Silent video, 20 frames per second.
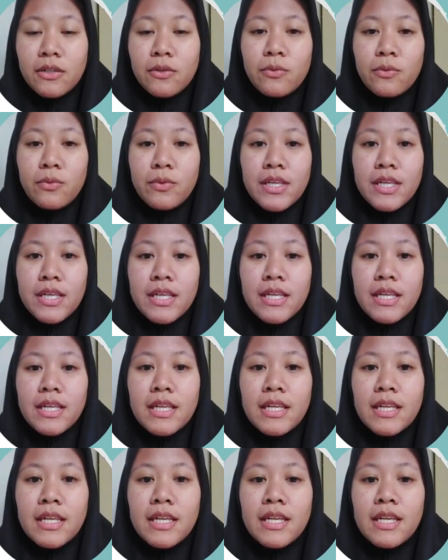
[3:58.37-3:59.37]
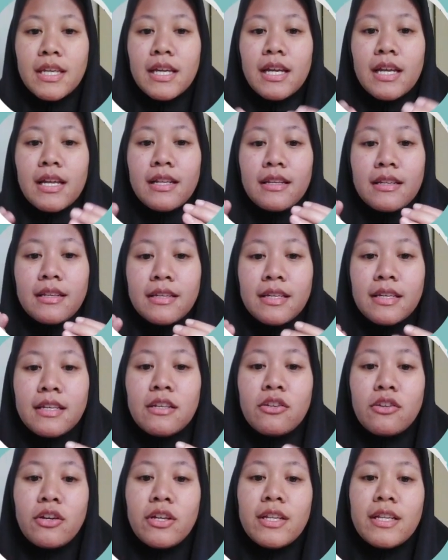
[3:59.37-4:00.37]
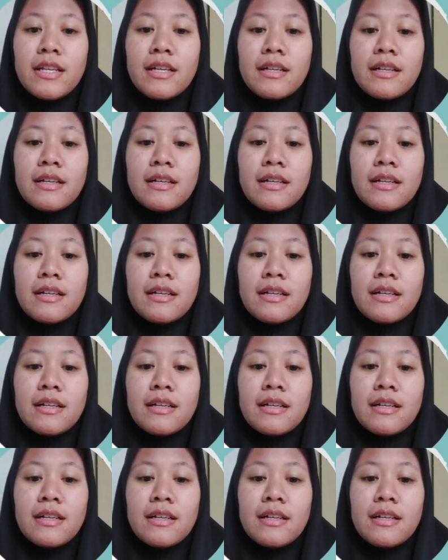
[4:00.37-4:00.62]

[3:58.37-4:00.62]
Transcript: we did not